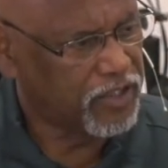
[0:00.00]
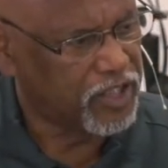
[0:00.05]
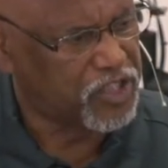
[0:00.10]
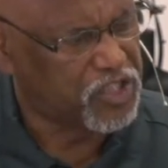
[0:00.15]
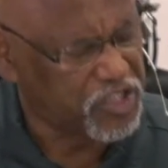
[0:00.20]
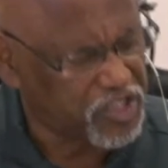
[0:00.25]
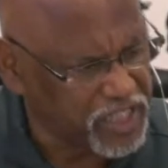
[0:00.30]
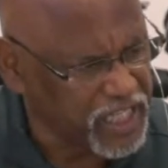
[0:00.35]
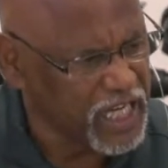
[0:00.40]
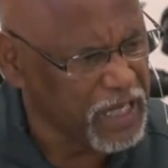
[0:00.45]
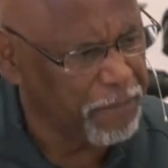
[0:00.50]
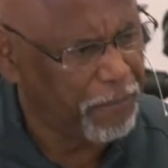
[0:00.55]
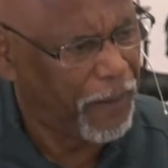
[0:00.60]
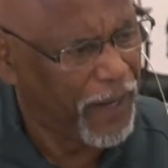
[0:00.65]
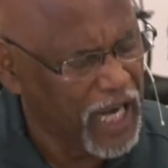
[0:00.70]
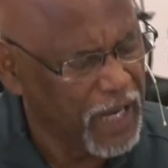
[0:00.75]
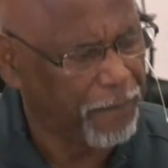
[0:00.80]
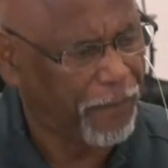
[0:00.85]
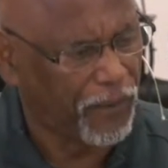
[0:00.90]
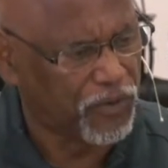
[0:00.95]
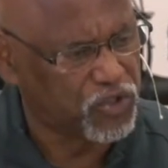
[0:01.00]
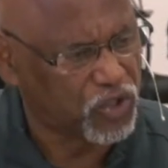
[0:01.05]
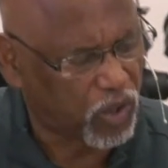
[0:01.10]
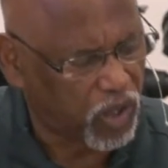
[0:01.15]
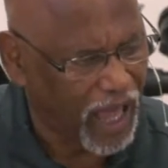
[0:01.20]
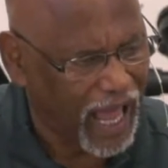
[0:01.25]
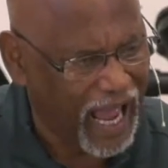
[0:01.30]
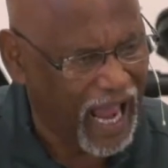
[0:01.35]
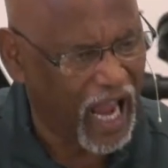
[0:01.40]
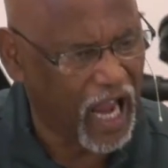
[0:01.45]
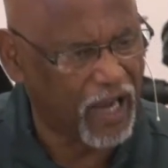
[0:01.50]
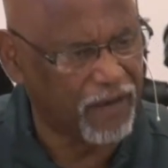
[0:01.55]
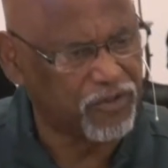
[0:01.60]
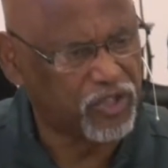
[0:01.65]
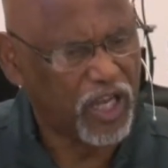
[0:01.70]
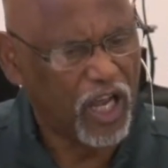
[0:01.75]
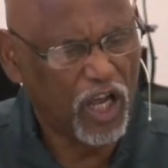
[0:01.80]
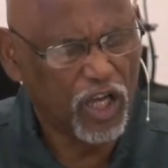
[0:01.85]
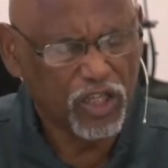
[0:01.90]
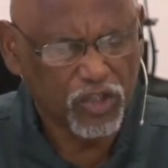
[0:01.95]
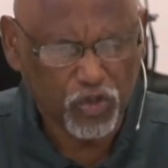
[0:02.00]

to see people's lives